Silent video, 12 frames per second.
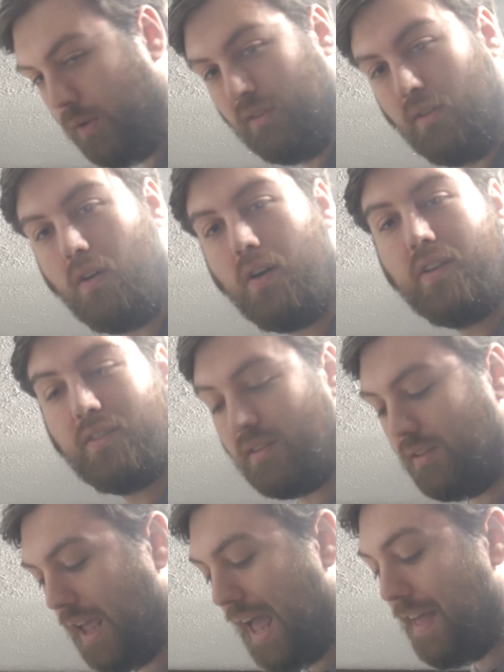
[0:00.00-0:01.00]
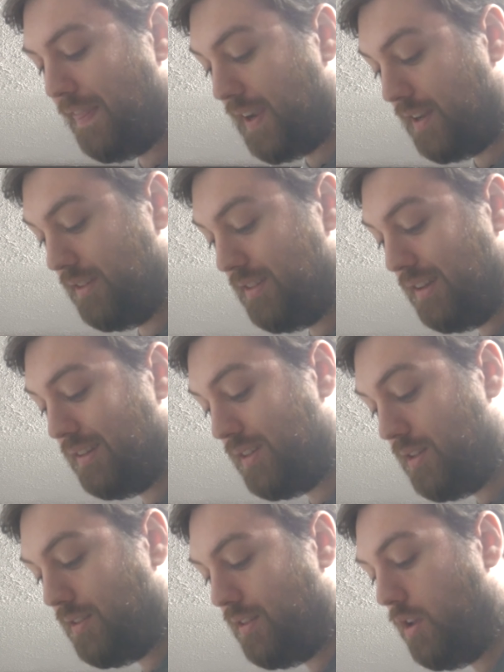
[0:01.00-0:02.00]
as long as it's at the
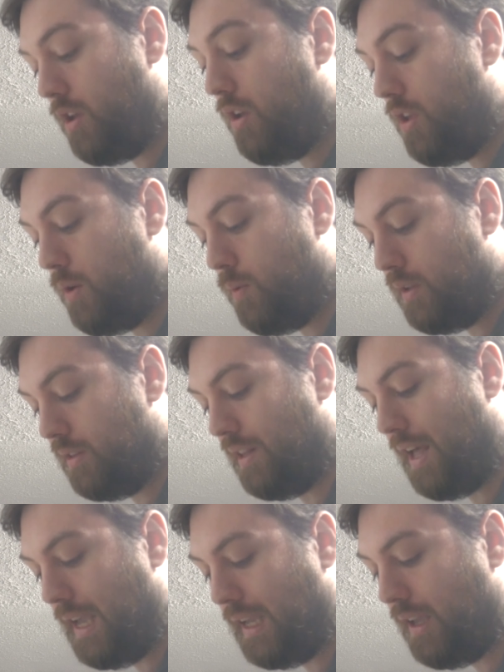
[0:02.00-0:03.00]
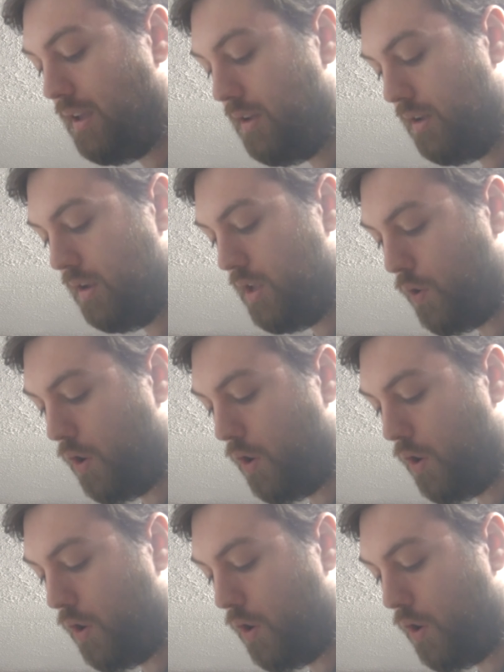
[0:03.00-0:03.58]
consistency you would like, you